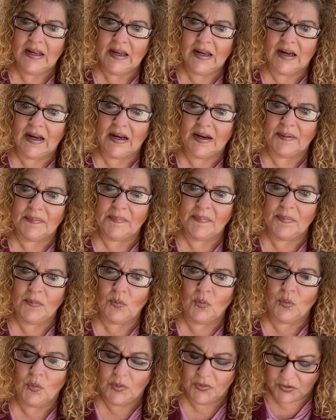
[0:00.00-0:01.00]
when
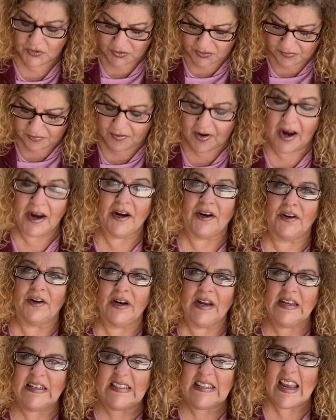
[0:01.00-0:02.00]
there's a fire,
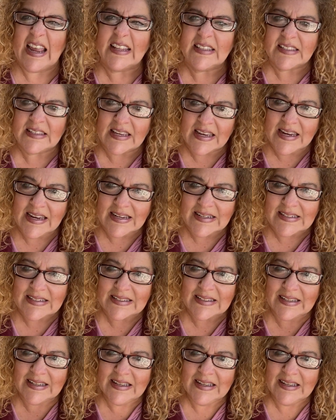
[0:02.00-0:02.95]
intense heat.